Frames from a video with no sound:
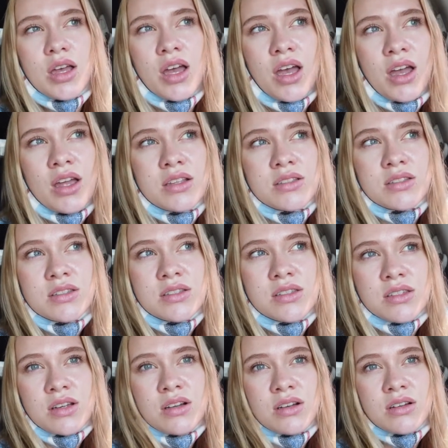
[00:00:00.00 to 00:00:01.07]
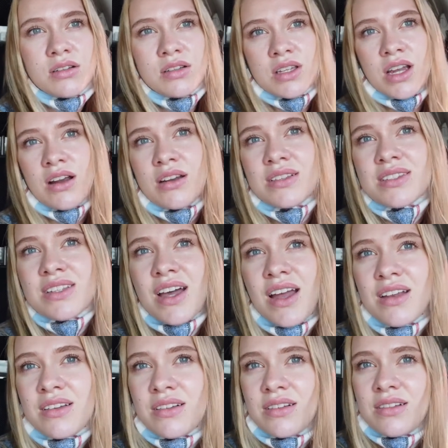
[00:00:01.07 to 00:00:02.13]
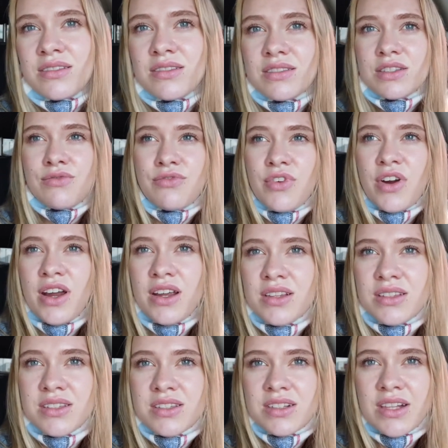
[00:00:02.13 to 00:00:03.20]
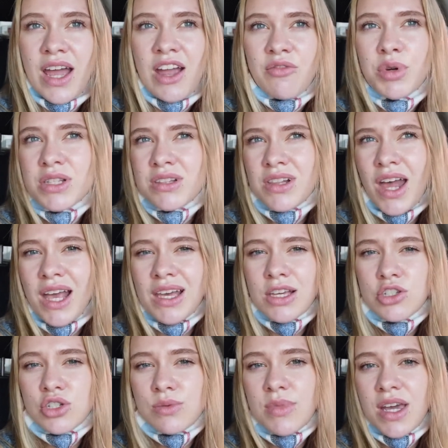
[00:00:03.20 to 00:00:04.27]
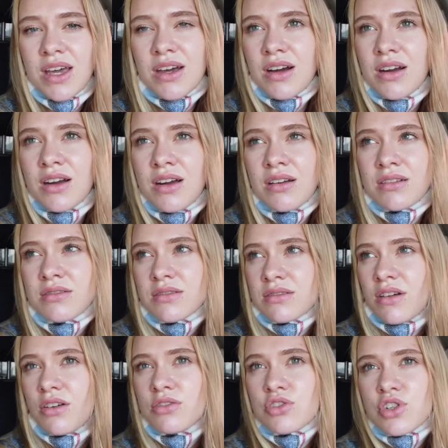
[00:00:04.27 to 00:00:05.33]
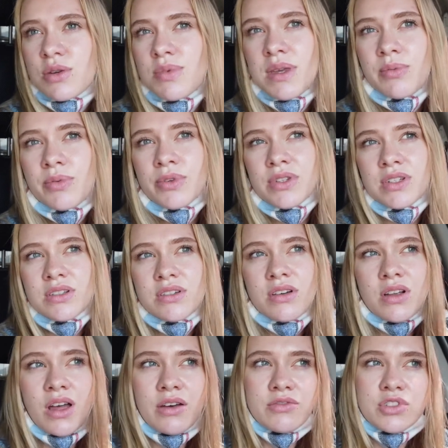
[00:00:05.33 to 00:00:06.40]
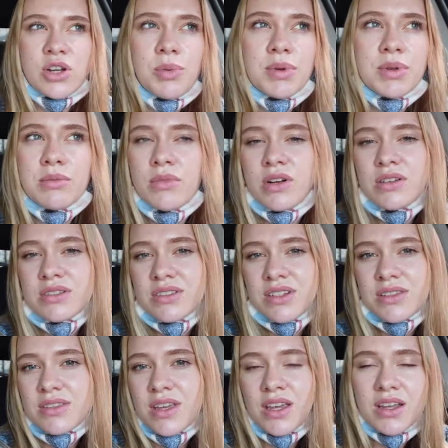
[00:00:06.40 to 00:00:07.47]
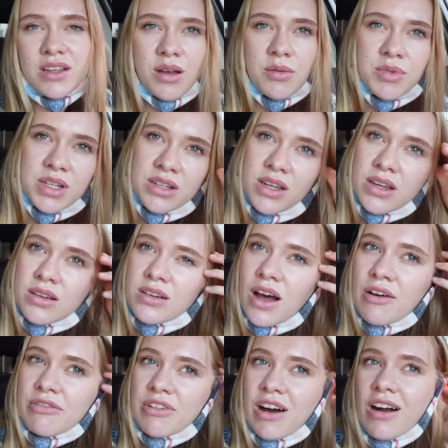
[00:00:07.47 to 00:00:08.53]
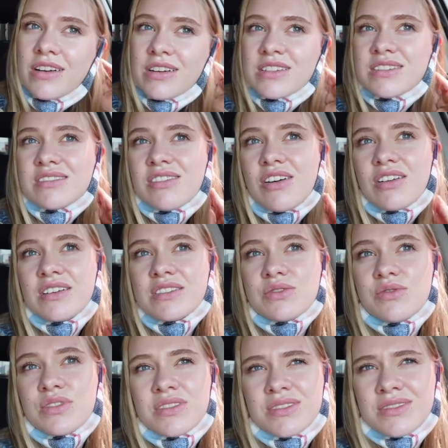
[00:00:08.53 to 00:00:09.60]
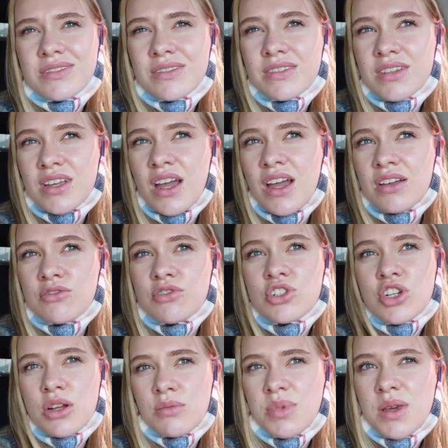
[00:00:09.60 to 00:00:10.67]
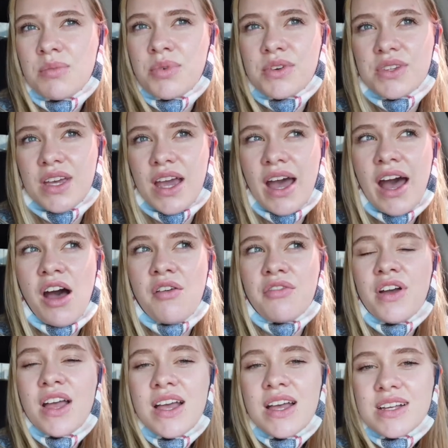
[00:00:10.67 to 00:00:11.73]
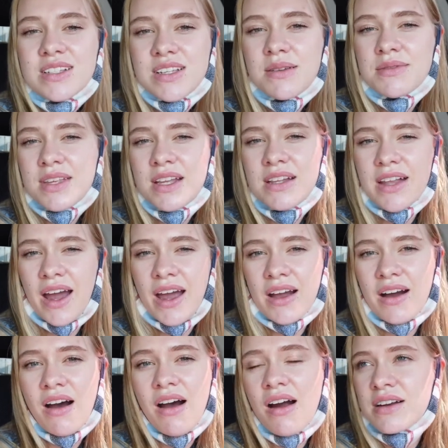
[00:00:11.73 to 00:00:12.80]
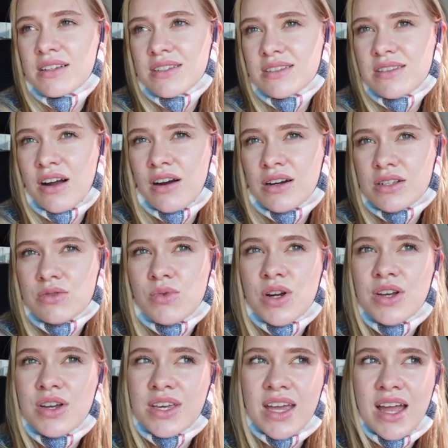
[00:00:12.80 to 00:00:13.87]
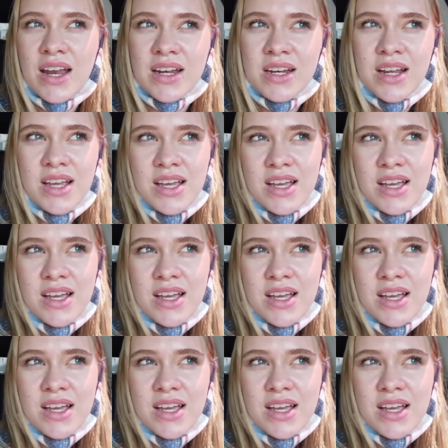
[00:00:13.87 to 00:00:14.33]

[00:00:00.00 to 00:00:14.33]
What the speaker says: And yeah, it's kind of different life. But like in Jamaica, country people, they don't have shopping malls, nothing. I mean, they have corner stores. And Russian people, they have something like corner stores where you can